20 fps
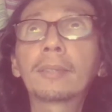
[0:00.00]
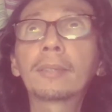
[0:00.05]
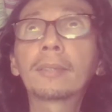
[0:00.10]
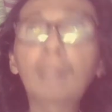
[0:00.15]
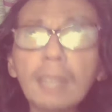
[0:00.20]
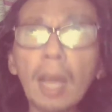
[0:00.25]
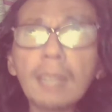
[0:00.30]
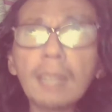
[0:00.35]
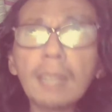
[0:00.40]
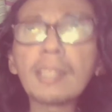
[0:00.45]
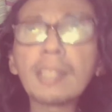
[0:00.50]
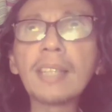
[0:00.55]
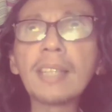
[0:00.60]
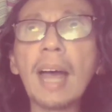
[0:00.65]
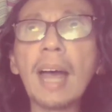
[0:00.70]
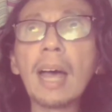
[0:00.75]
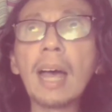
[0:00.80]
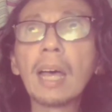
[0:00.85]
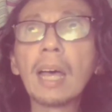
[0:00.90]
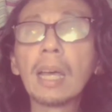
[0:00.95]
drugs
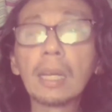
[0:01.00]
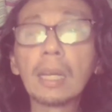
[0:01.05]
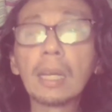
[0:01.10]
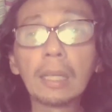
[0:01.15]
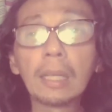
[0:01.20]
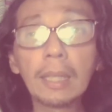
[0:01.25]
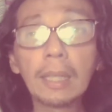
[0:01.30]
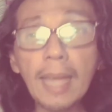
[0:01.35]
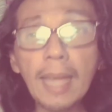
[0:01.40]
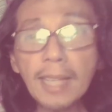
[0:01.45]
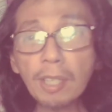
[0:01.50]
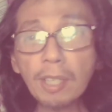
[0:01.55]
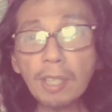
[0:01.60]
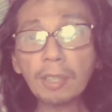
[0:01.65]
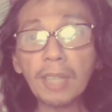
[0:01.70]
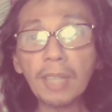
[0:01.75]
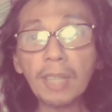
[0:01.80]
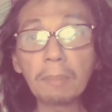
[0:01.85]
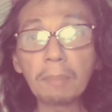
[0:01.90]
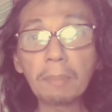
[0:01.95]
na, laser
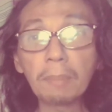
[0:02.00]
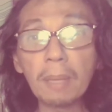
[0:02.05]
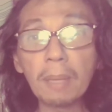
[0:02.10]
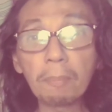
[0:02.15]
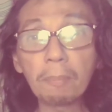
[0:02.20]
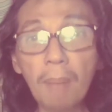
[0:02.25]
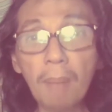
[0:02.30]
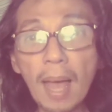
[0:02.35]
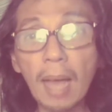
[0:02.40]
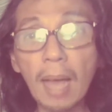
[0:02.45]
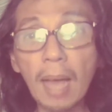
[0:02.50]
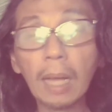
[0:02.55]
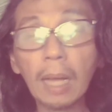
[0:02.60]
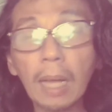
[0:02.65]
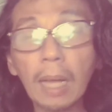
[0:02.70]
treatment pa.